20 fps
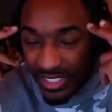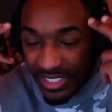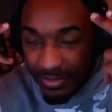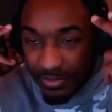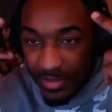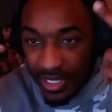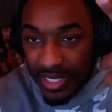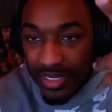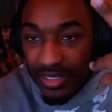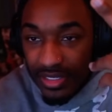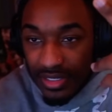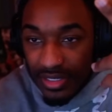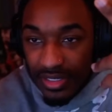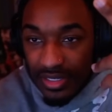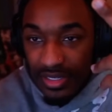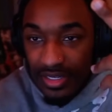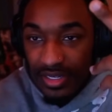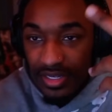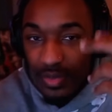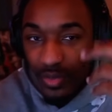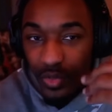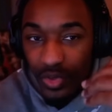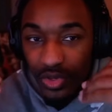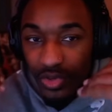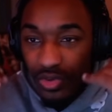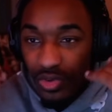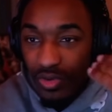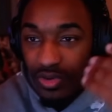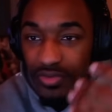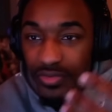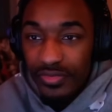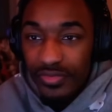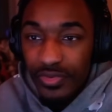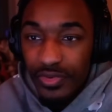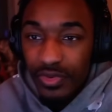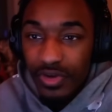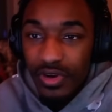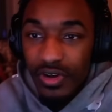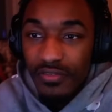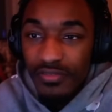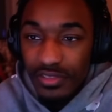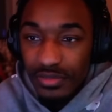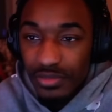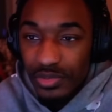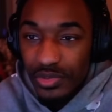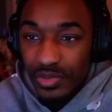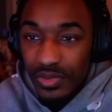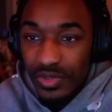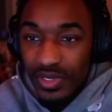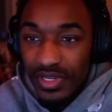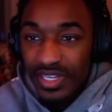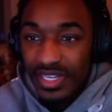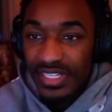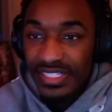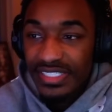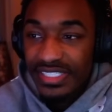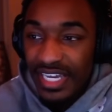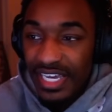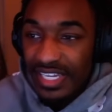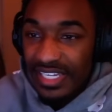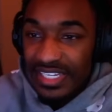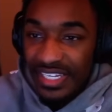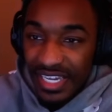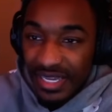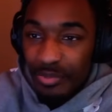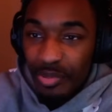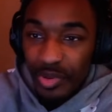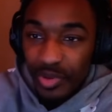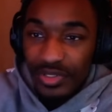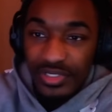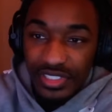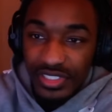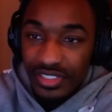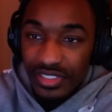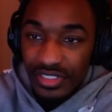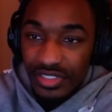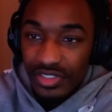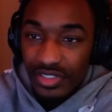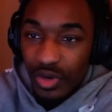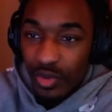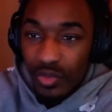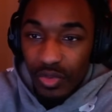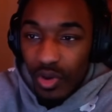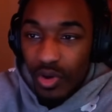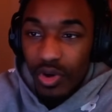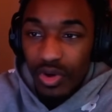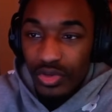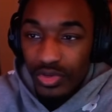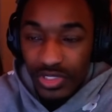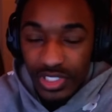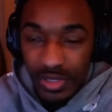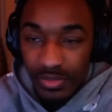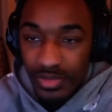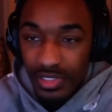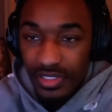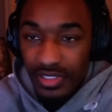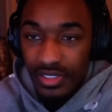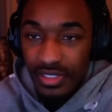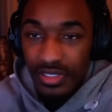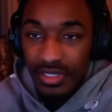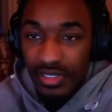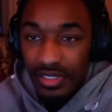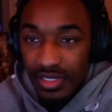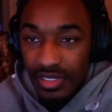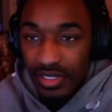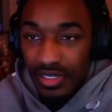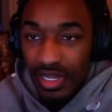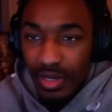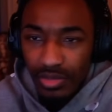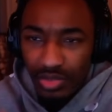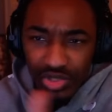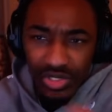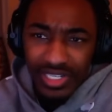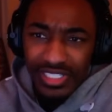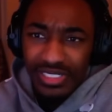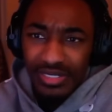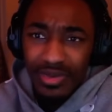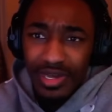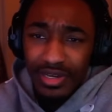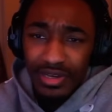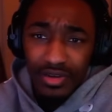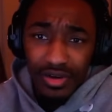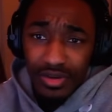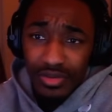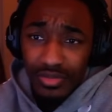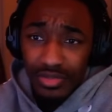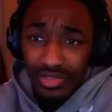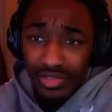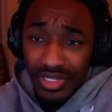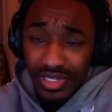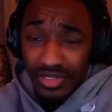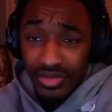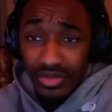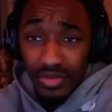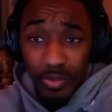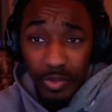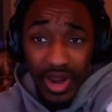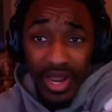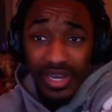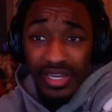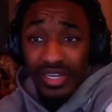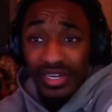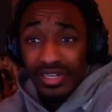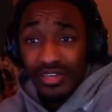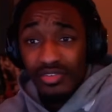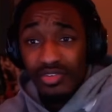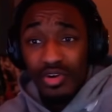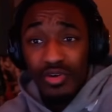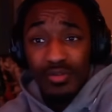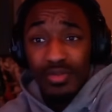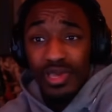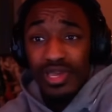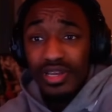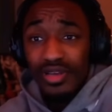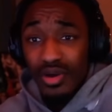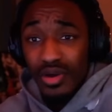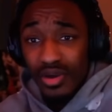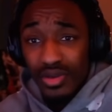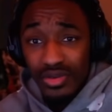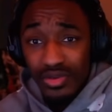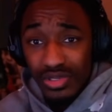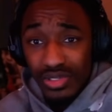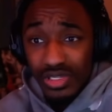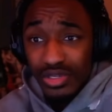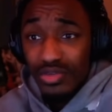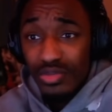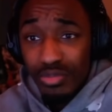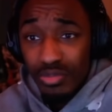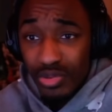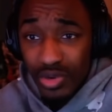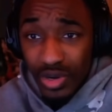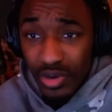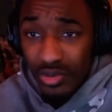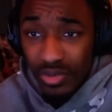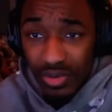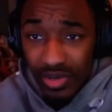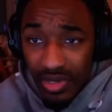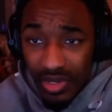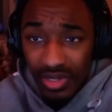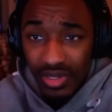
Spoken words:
as men, where you don't even feel comfortable telling a person, don't call you something. Like, would you let somebody call you would probably let a grown man call you little bro.